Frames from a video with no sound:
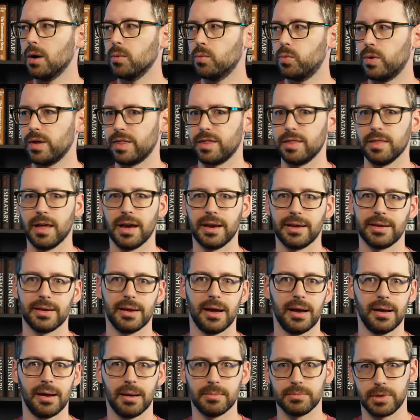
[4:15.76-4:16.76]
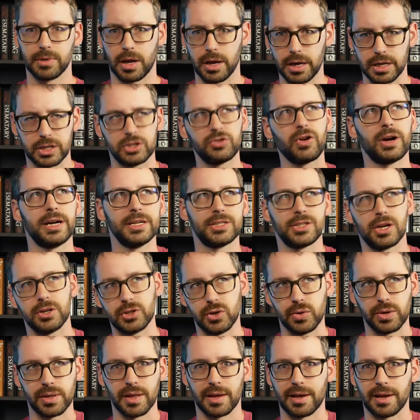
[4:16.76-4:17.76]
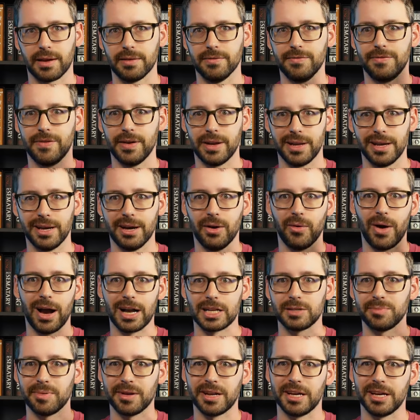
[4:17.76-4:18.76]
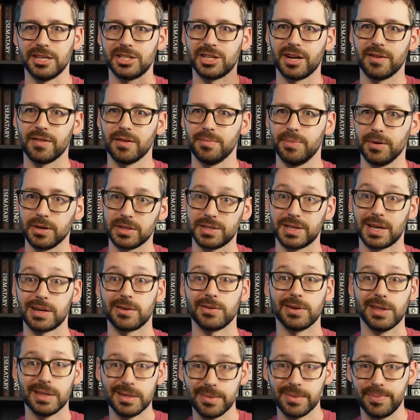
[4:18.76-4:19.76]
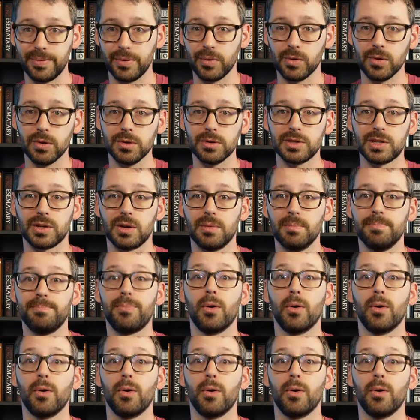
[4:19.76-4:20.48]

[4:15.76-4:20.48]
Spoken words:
with, like, I'm going to try and start doing, like, a video explanation of the books that are in the poll so